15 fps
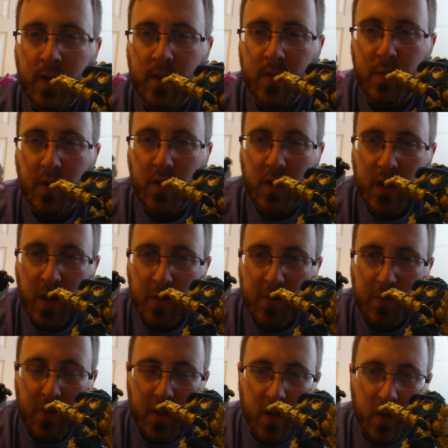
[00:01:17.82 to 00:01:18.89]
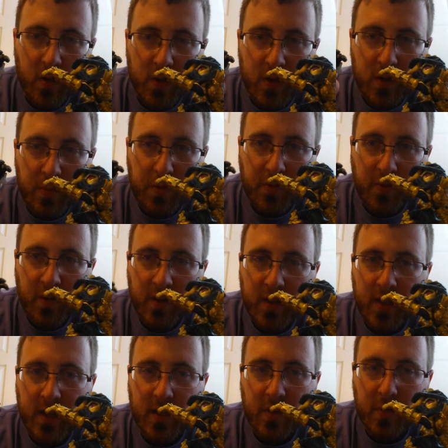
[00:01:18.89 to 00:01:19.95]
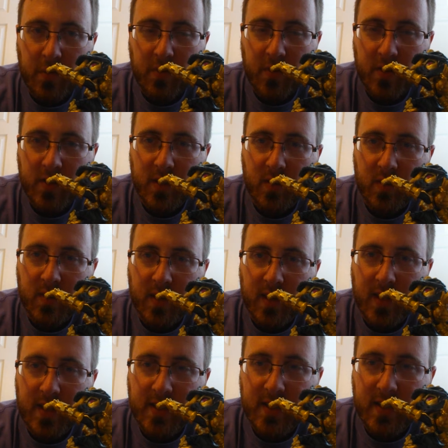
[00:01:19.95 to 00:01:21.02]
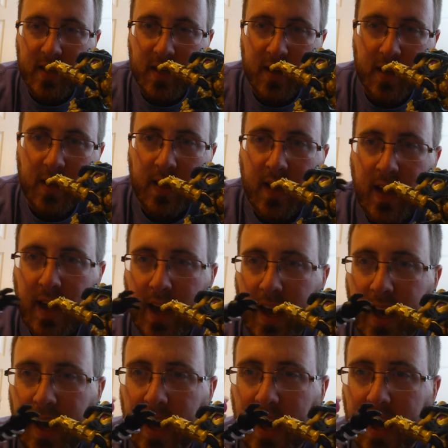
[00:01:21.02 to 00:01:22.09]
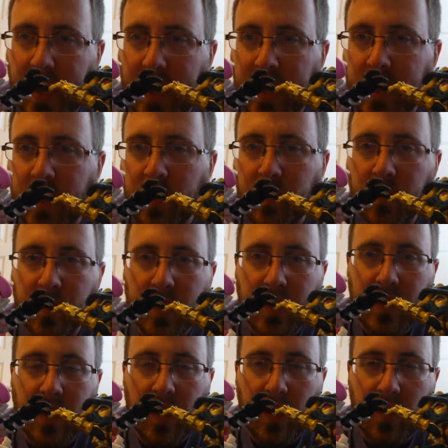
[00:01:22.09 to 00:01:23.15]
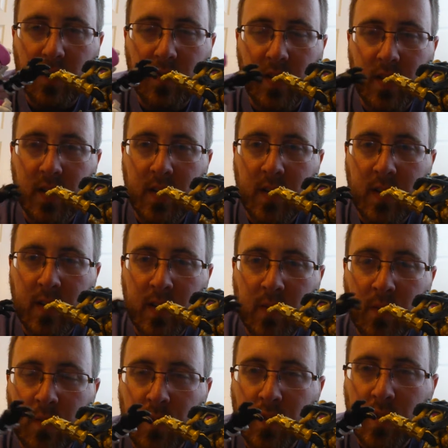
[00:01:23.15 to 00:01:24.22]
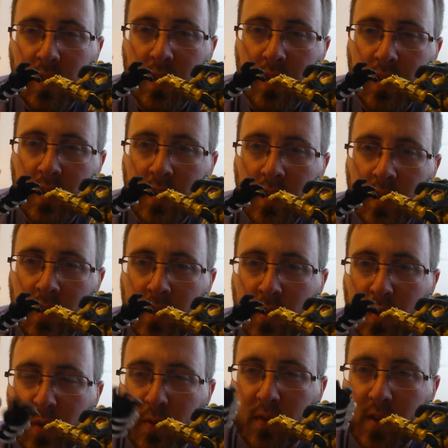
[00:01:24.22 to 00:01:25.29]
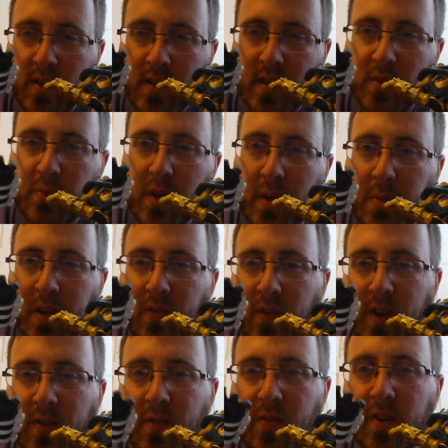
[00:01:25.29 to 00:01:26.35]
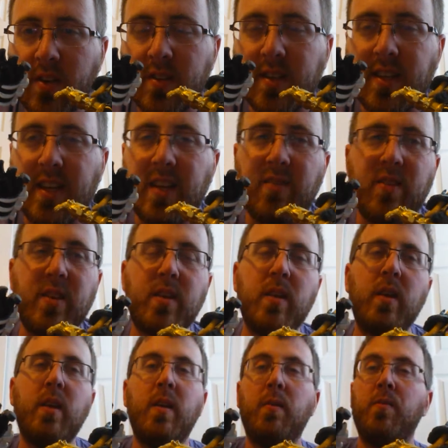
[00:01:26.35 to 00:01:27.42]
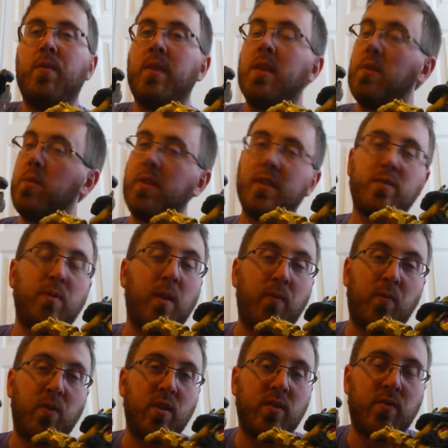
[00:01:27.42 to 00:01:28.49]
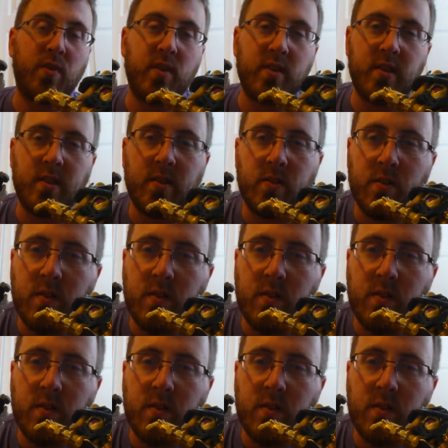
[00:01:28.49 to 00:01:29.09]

Submit in the comments below, do you prefer the normal version or the legendary? I love the normal version. This is probably my favorite version, even with the Swap Force version.